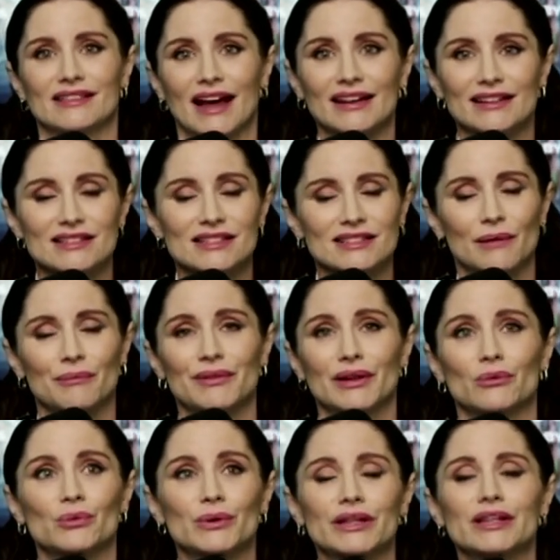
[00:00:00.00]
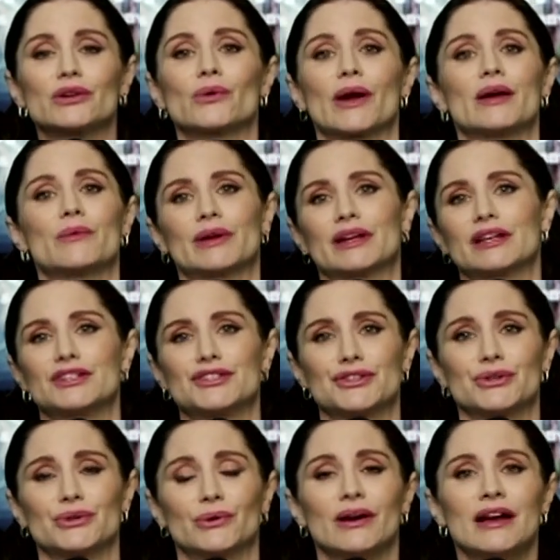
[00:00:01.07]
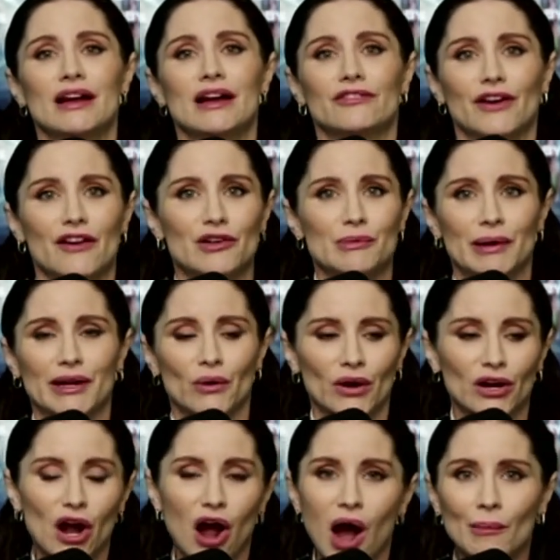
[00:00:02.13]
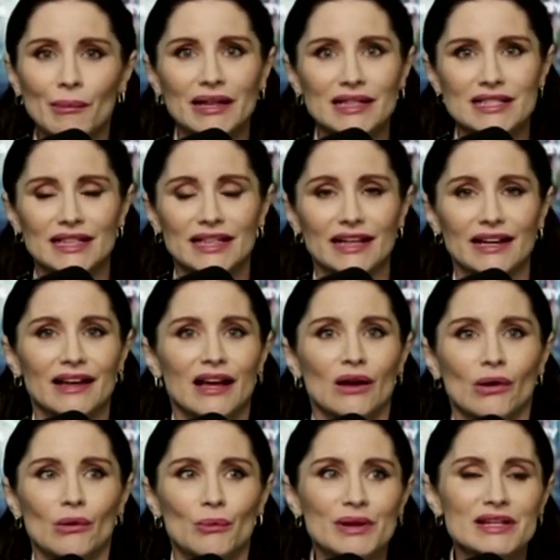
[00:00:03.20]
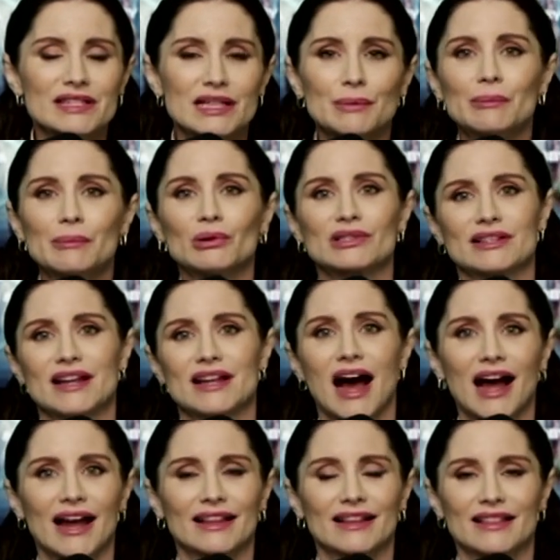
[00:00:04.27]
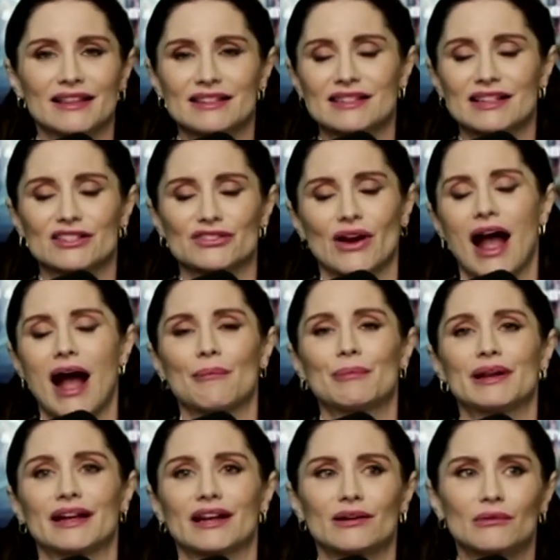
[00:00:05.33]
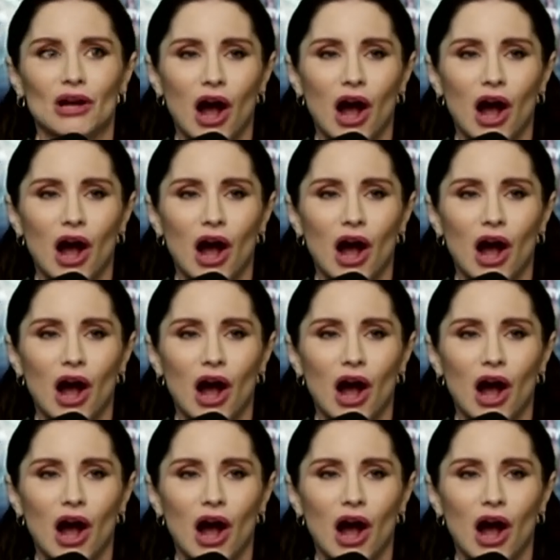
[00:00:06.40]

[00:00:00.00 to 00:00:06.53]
That is something really great we could do for everybody. Or commenting when we see people denying that these things are happening.